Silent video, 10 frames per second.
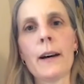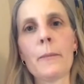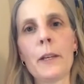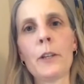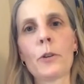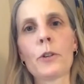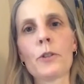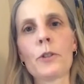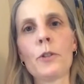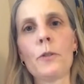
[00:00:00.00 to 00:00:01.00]
in order
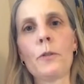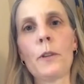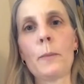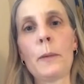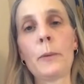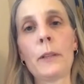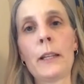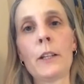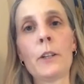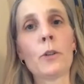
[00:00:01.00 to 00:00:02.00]
to fit people
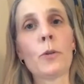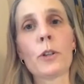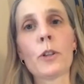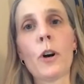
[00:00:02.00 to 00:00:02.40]
in? And of course,